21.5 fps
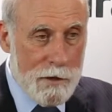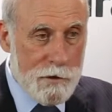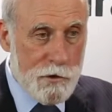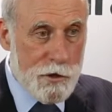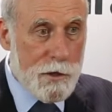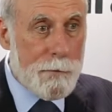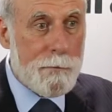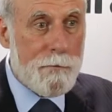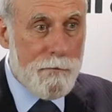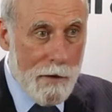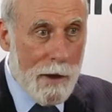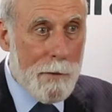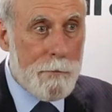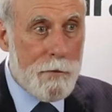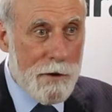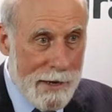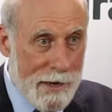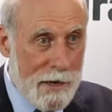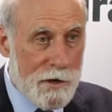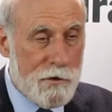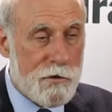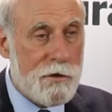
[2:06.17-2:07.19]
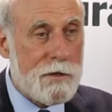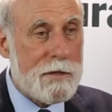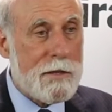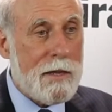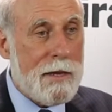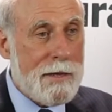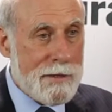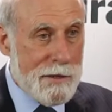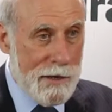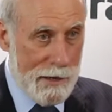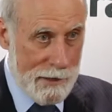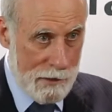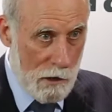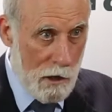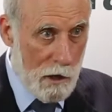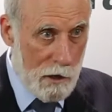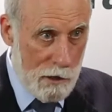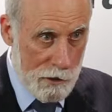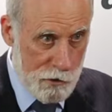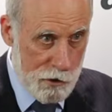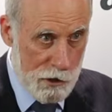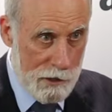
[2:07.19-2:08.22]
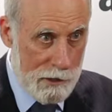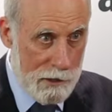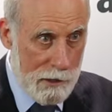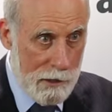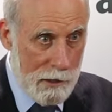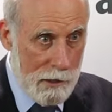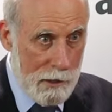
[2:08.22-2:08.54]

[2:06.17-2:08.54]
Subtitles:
chip fabrication technology.